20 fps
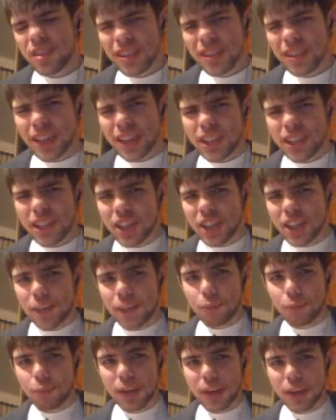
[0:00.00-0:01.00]
skeleton
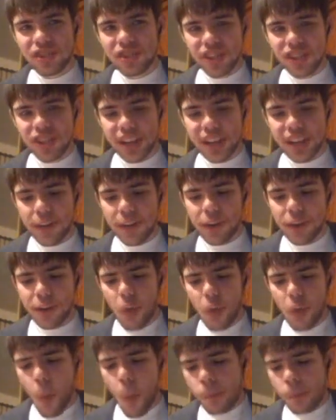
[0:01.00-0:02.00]
tough breadstick kind of
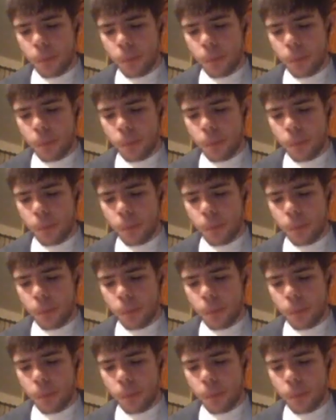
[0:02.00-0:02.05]
feel.